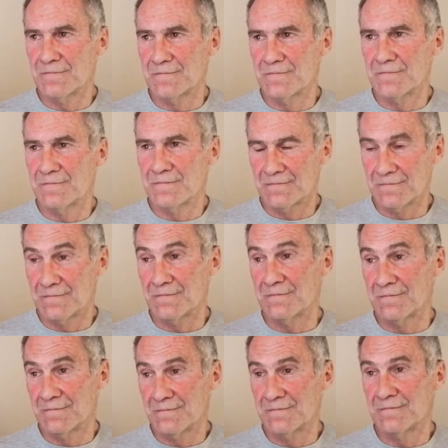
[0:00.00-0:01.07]

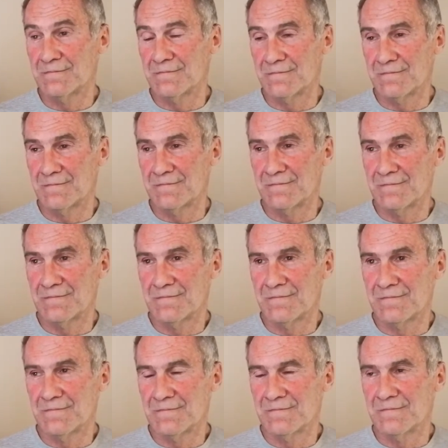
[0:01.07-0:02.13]

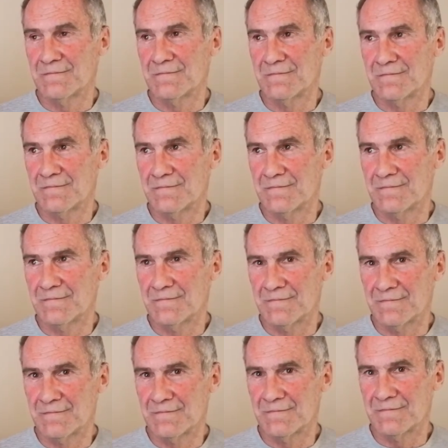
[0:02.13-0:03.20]

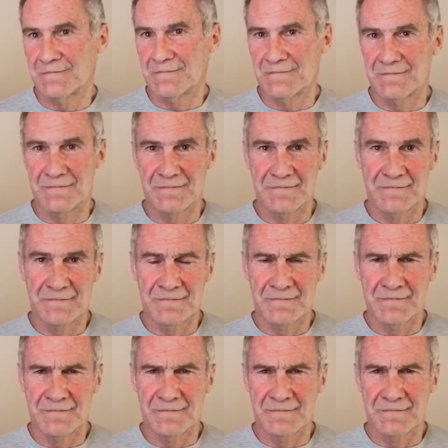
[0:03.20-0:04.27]

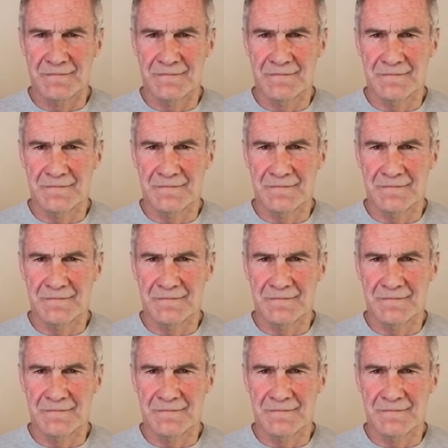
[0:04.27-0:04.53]
No words are spoken by the person on screen.